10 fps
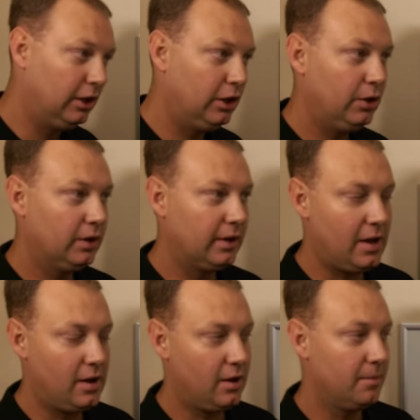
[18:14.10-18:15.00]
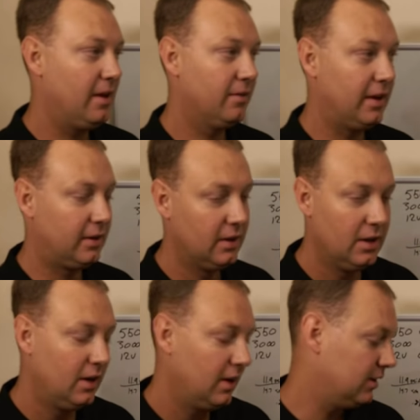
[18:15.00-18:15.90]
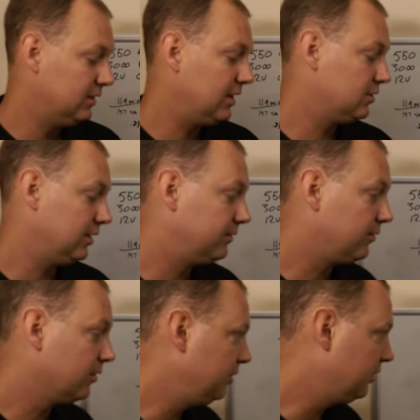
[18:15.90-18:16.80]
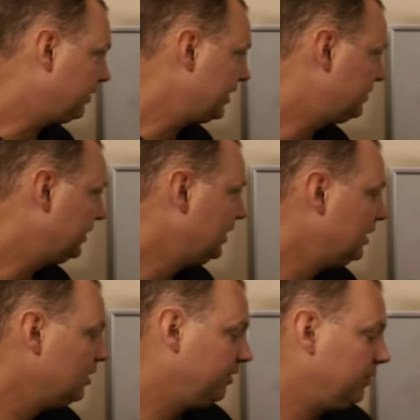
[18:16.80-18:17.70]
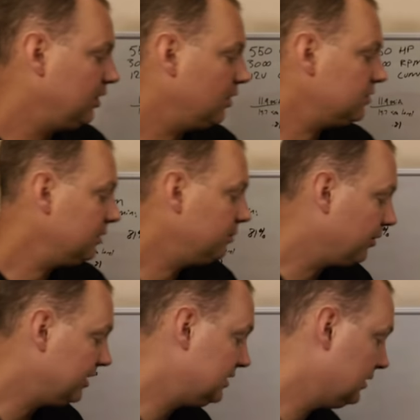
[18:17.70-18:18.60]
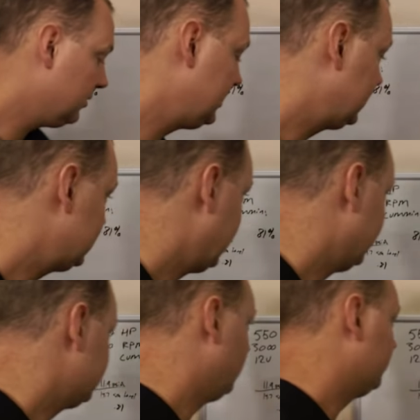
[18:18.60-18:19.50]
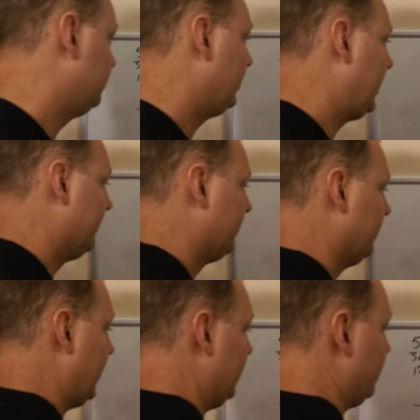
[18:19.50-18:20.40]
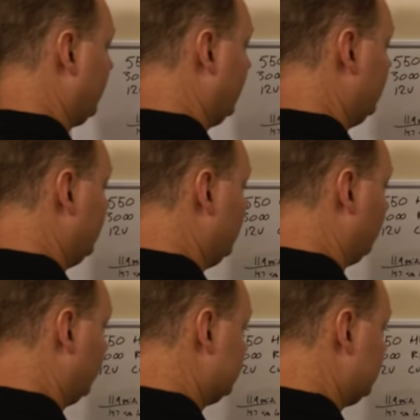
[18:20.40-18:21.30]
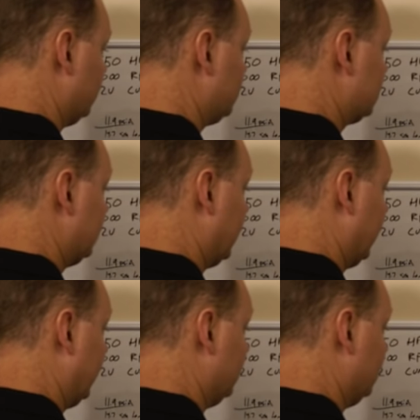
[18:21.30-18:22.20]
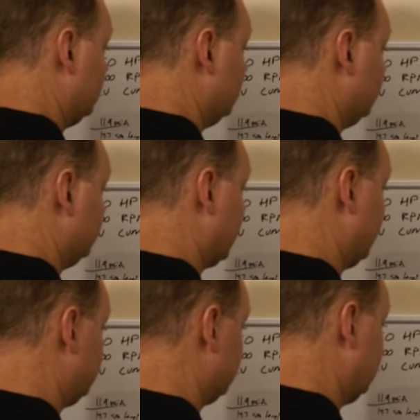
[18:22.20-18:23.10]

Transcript: I, know, I may have like unintentionally informed otherwise, but we've been using 0.069 as our multiplier, right? 0.069 times